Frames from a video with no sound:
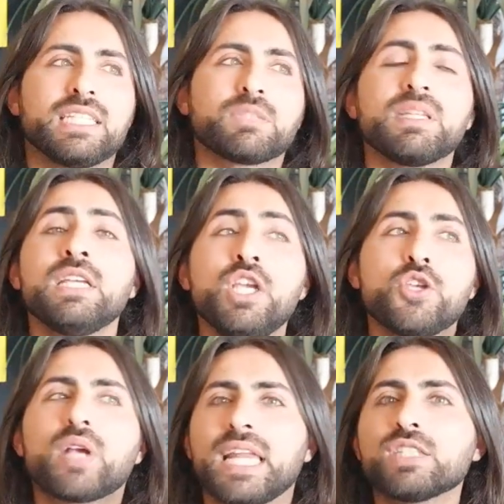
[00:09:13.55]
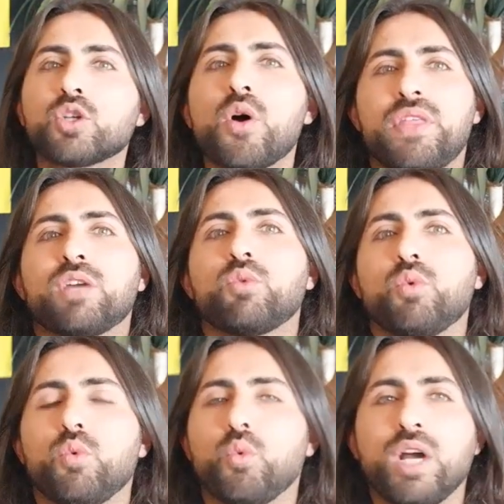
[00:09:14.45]
It's mean you cannot go there
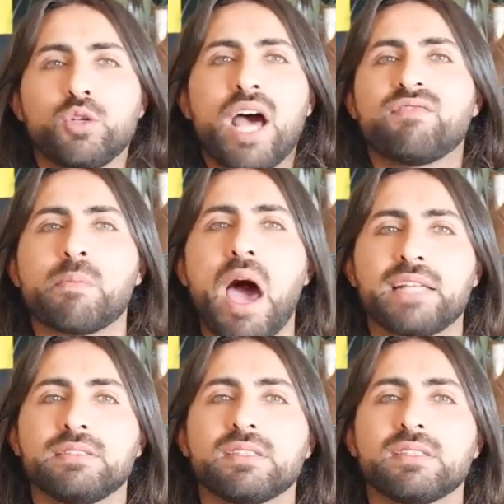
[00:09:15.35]
while you have a mind.